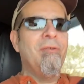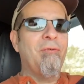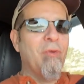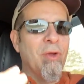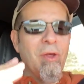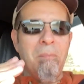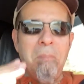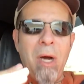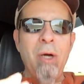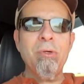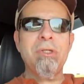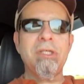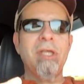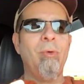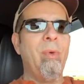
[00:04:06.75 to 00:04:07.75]
for the
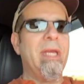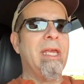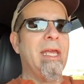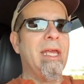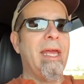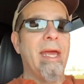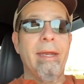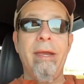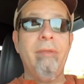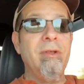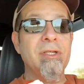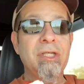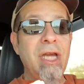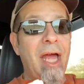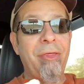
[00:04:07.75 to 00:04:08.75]
most that we can get. And
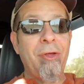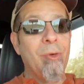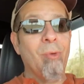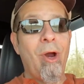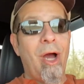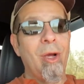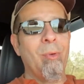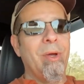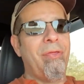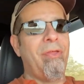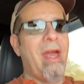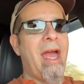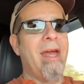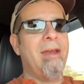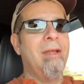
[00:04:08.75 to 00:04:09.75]
there's nothing wrong with
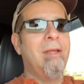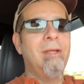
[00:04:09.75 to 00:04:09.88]
that.